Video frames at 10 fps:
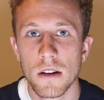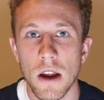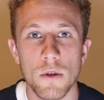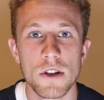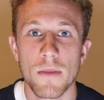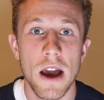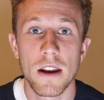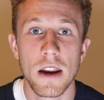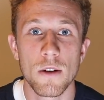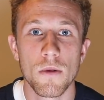I wasn't mad
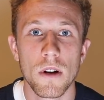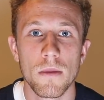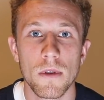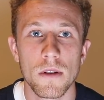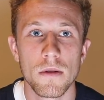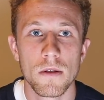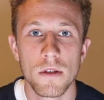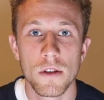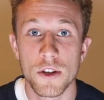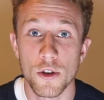at anyone, but
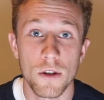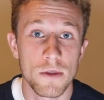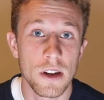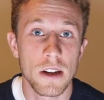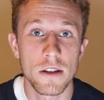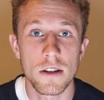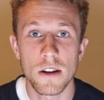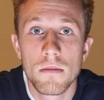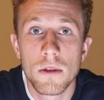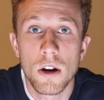circumstances.
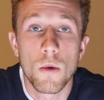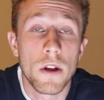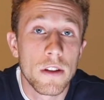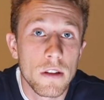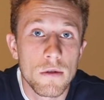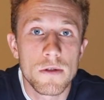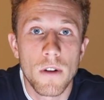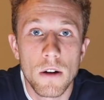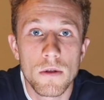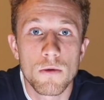You know, one thing that was
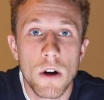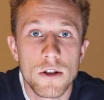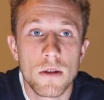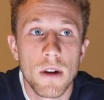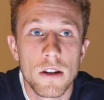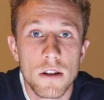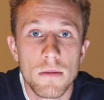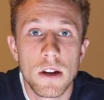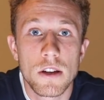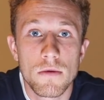fun was watching my
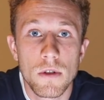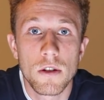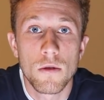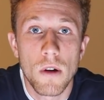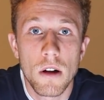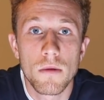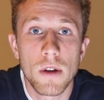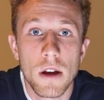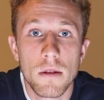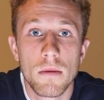teammates really do well. We
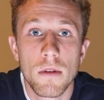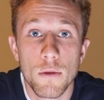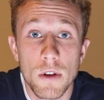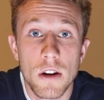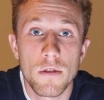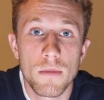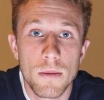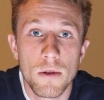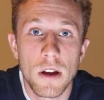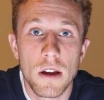had 3 different
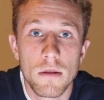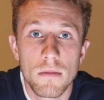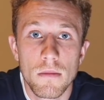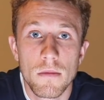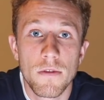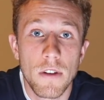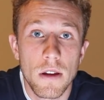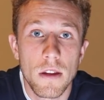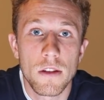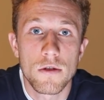people get
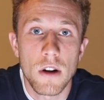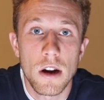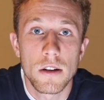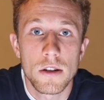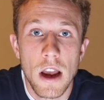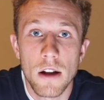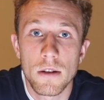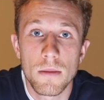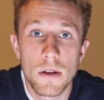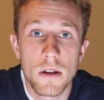5th at the trials: Ali
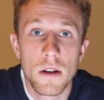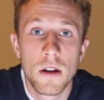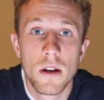B,